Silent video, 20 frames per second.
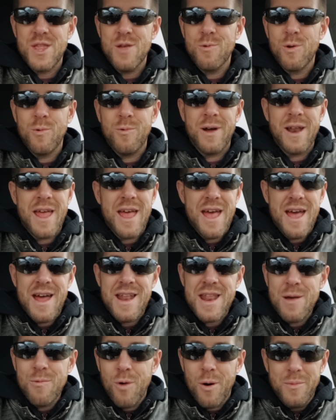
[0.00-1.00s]
you wouldn't want
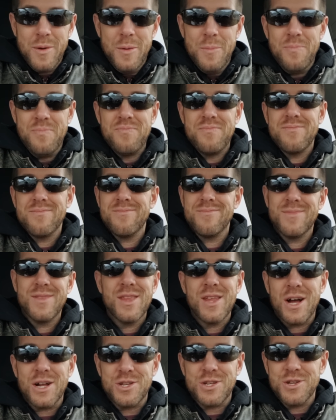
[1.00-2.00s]
any woman
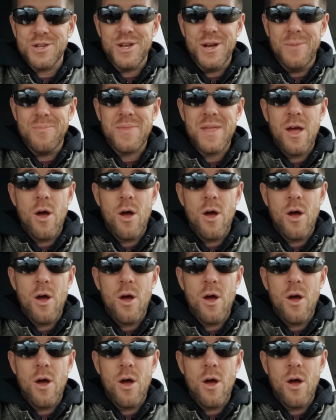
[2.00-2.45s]
touching him.